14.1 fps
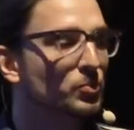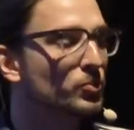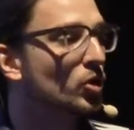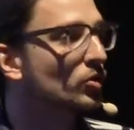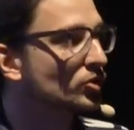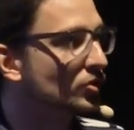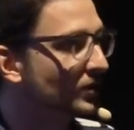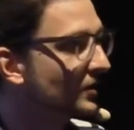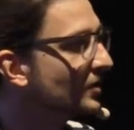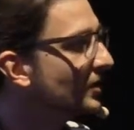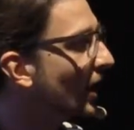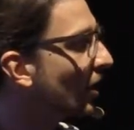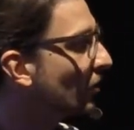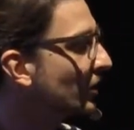
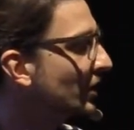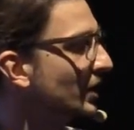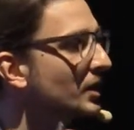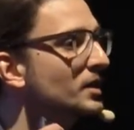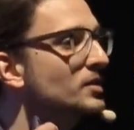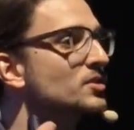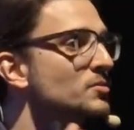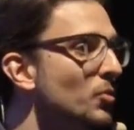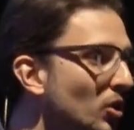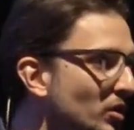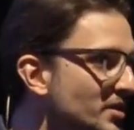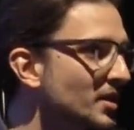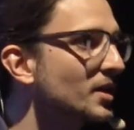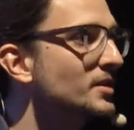proportions. Now, in
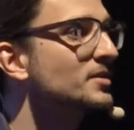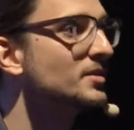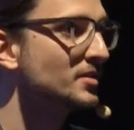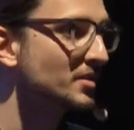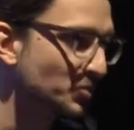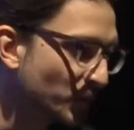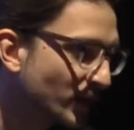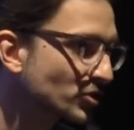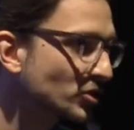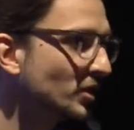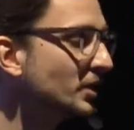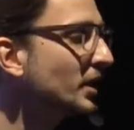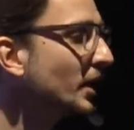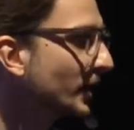small sizes especially,